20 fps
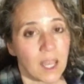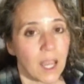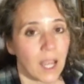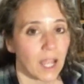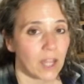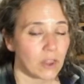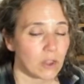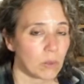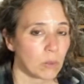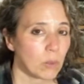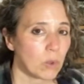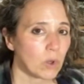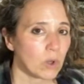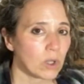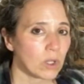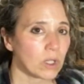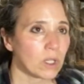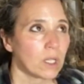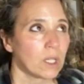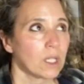and the
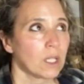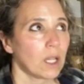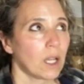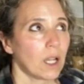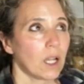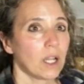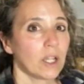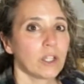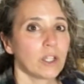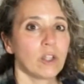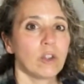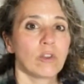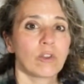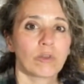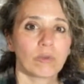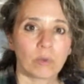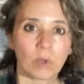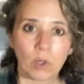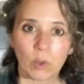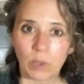more Uh, you
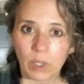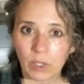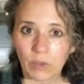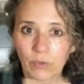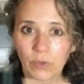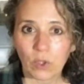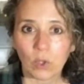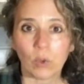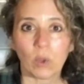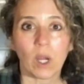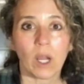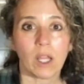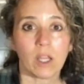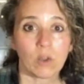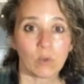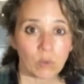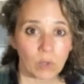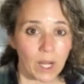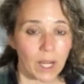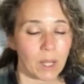throw in a few
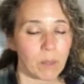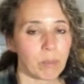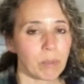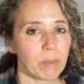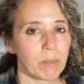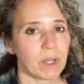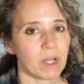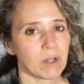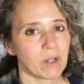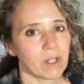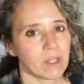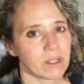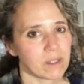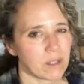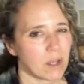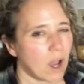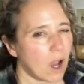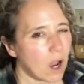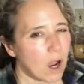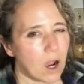unripe berries,
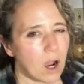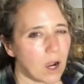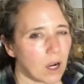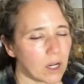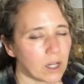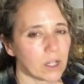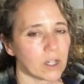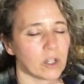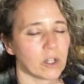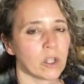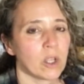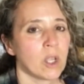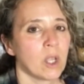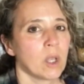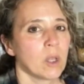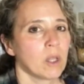not hard,